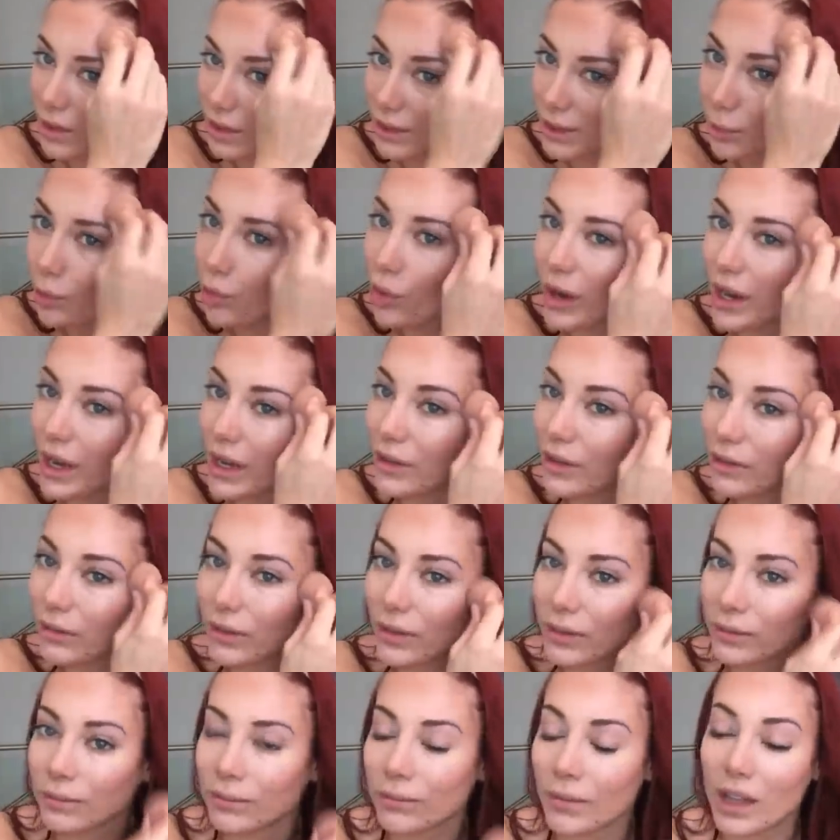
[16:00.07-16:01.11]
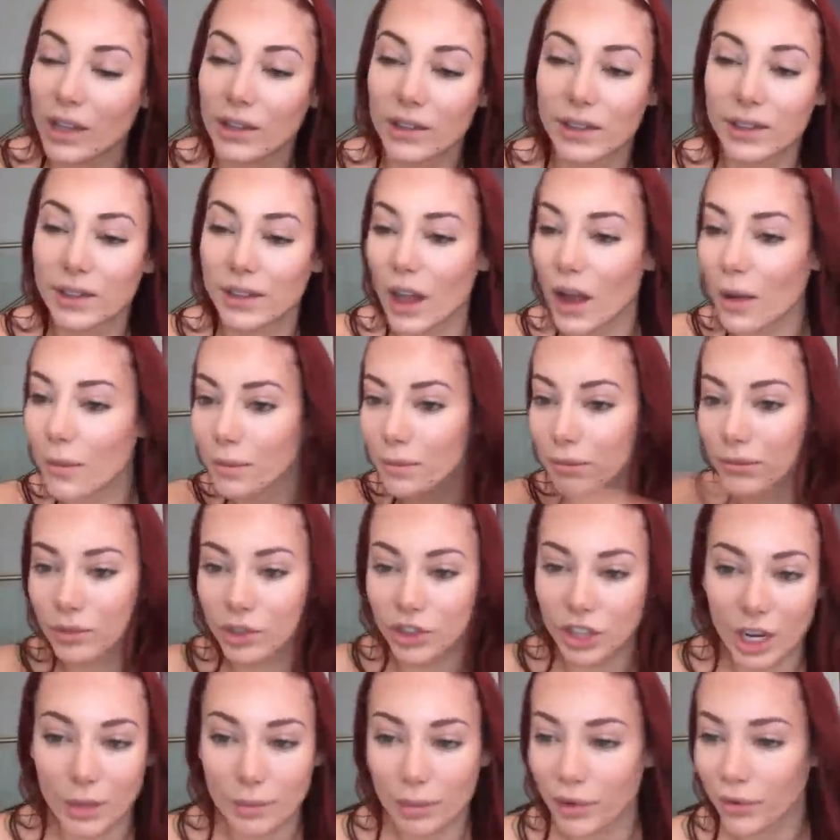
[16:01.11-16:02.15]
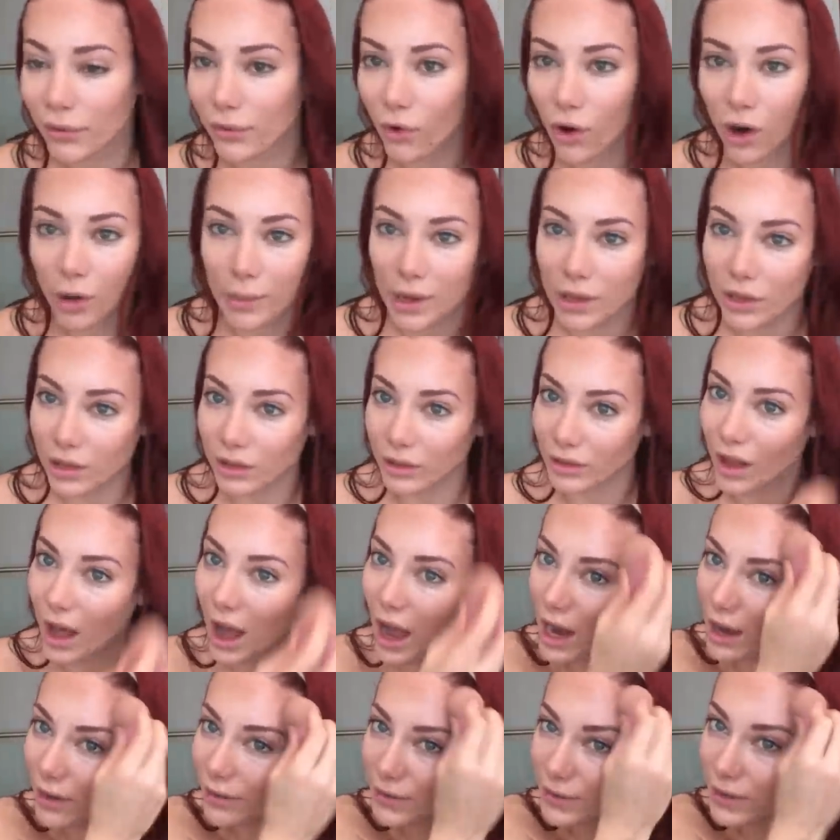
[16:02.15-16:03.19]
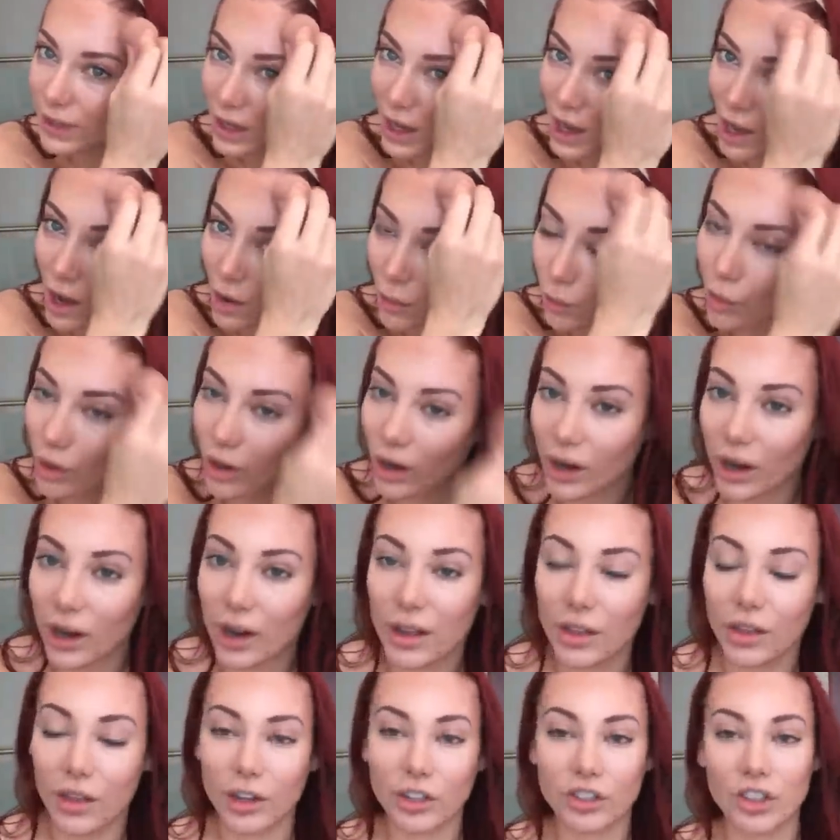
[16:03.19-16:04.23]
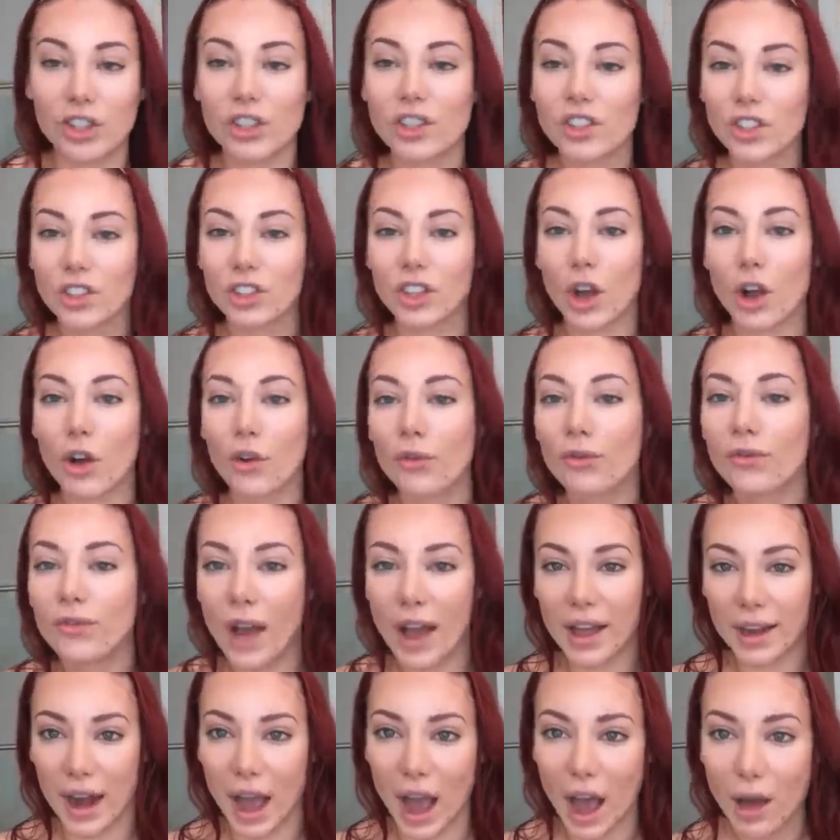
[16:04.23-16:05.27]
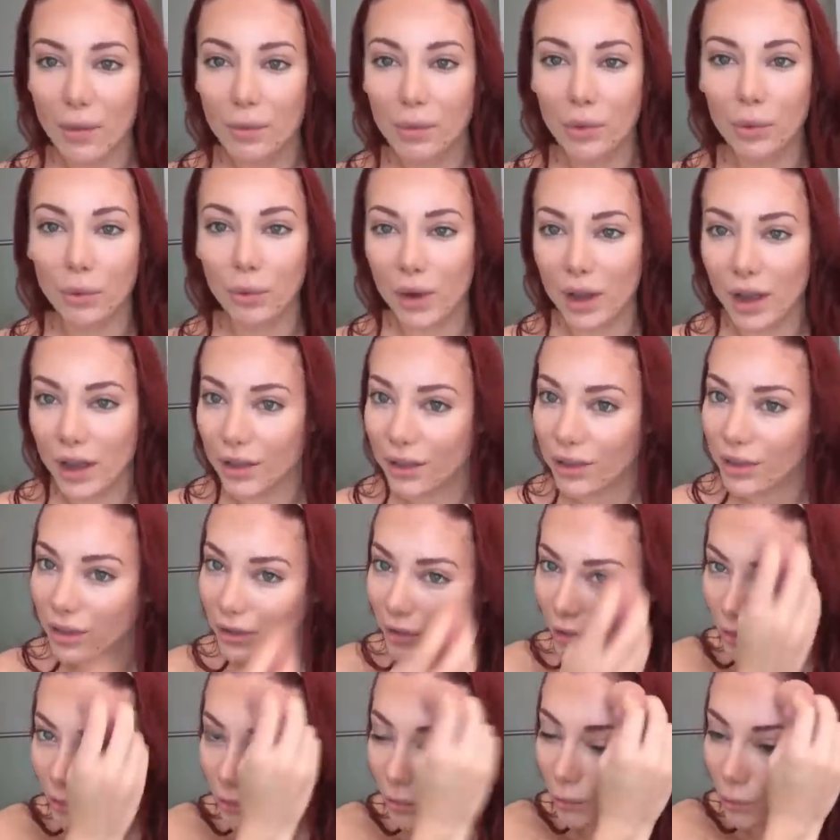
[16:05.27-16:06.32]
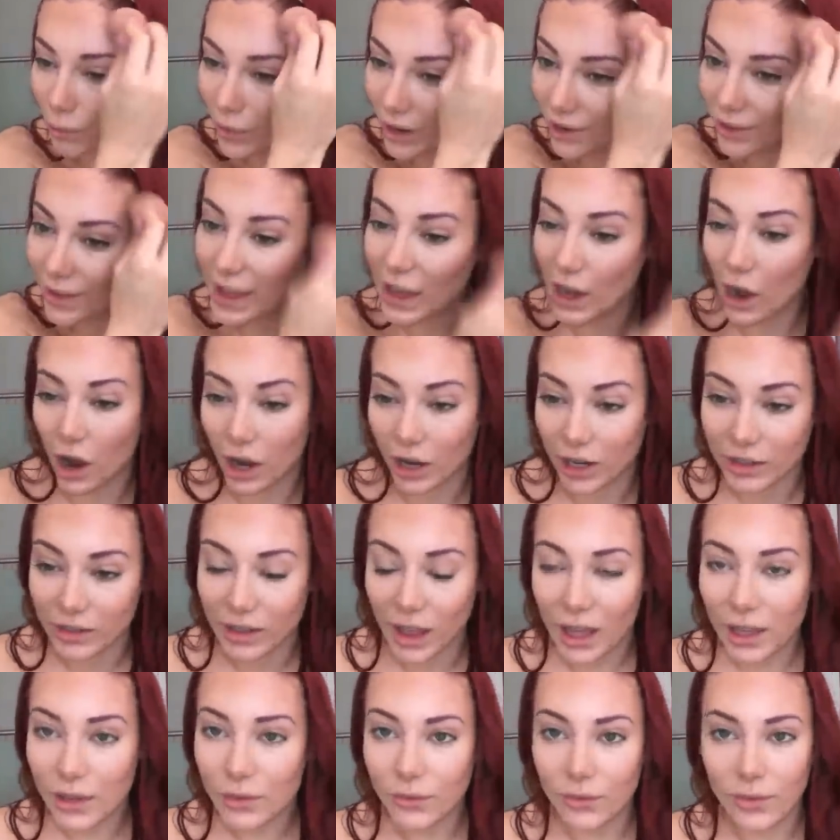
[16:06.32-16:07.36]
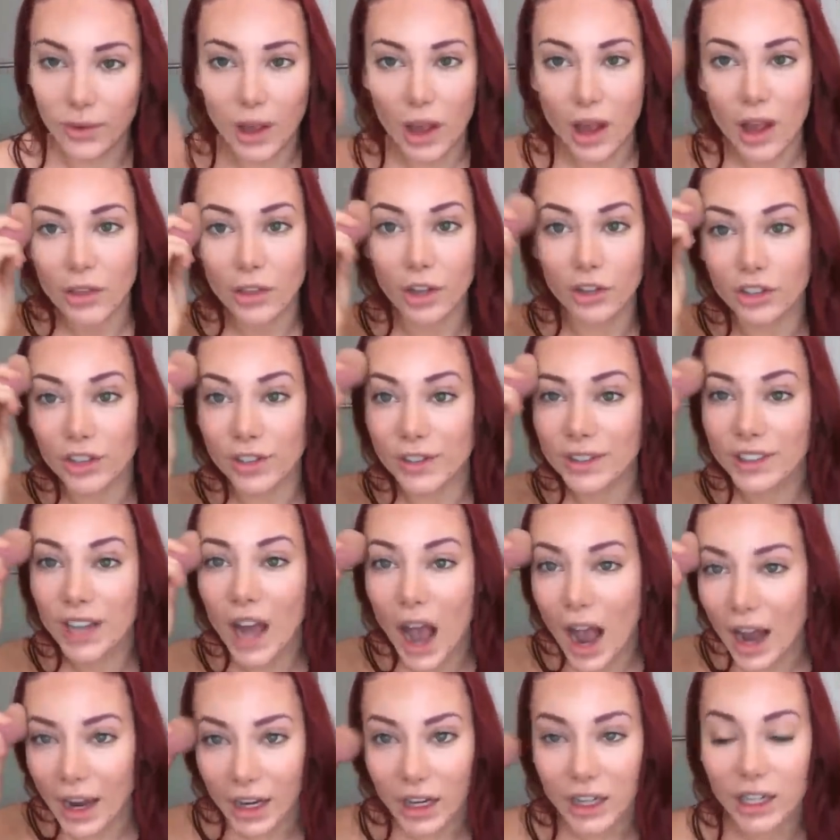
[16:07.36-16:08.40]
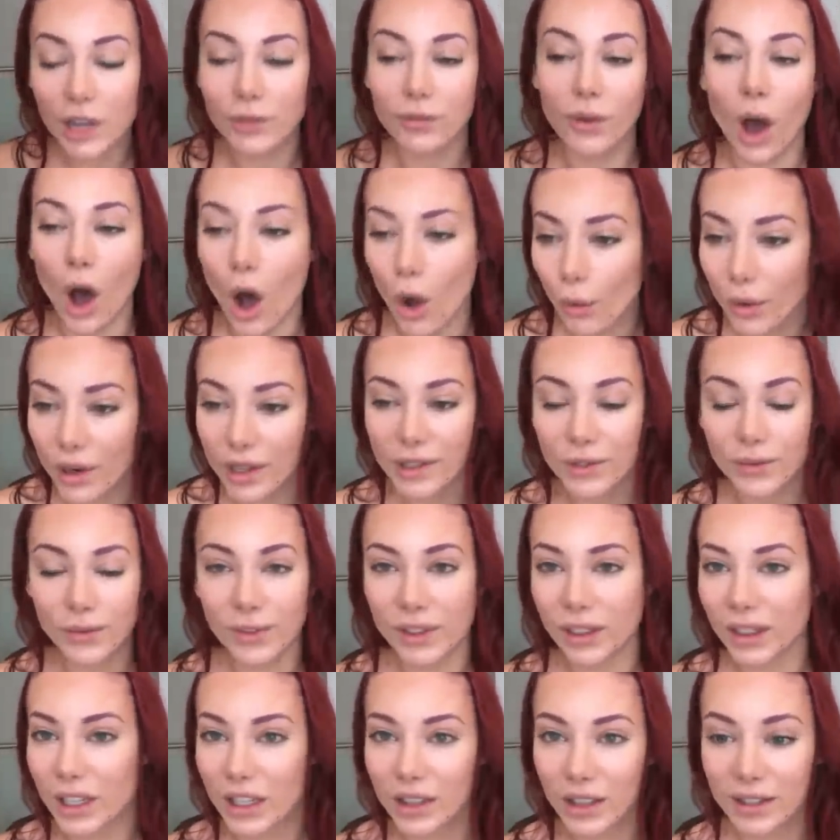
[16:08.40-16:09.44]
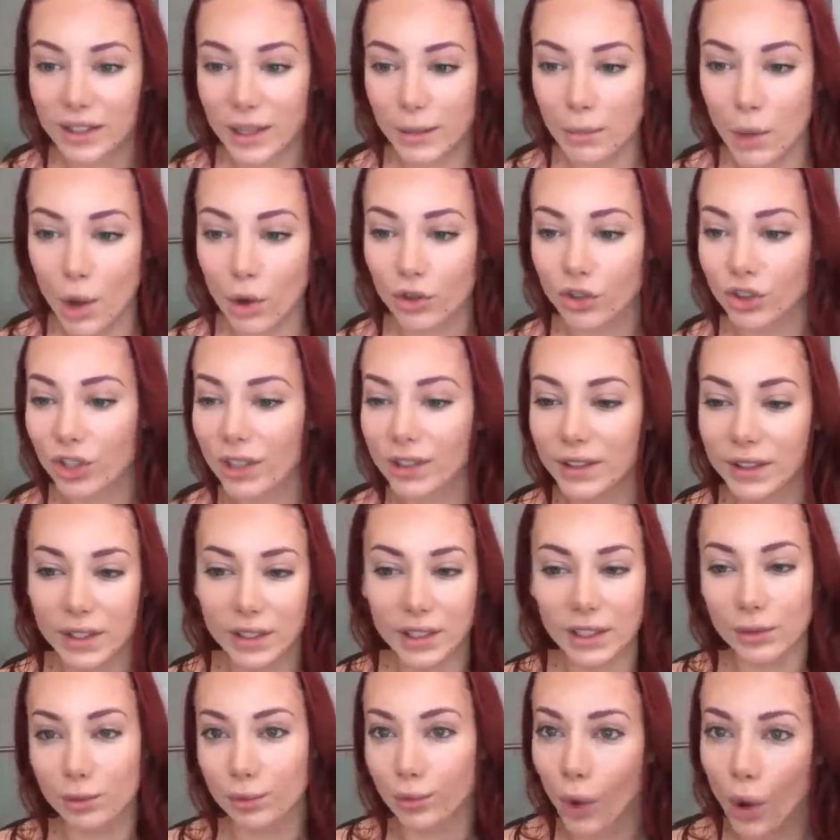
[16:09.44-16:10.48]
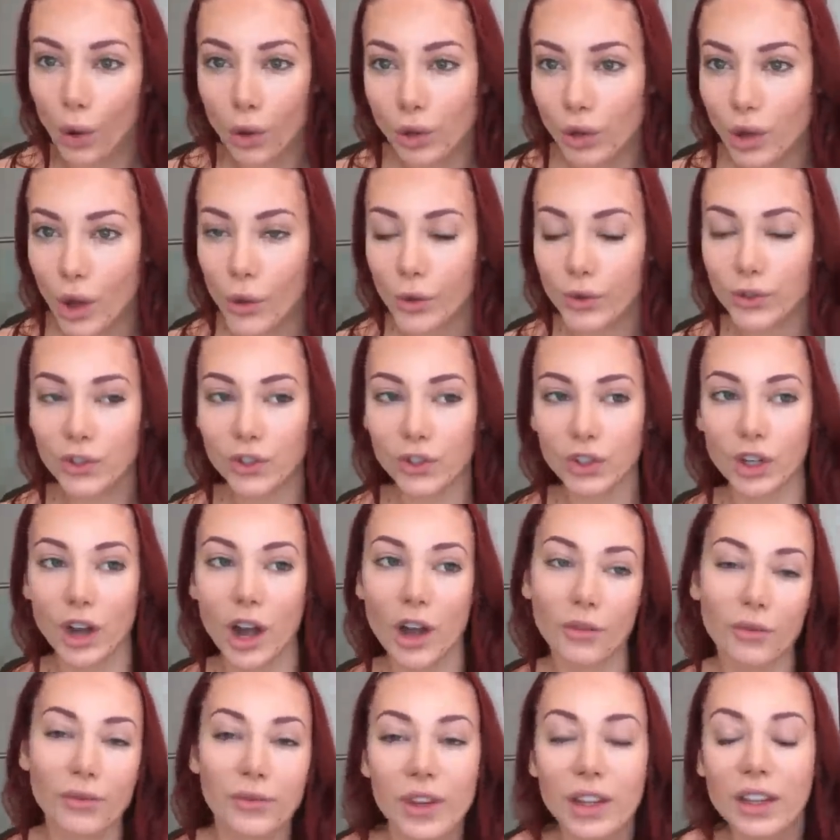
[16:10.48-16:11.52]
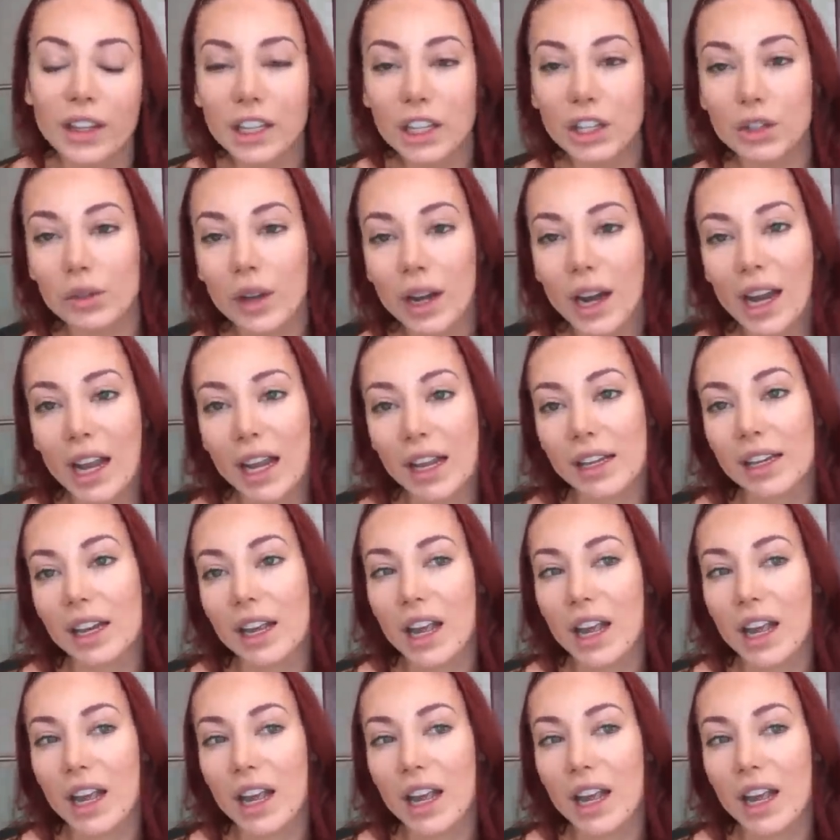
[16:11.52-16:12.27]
this point in some shape or form in their lives where they're just so fed up with where they are in life they're just tired of always feeling these emotions, this roller coaster of feeling great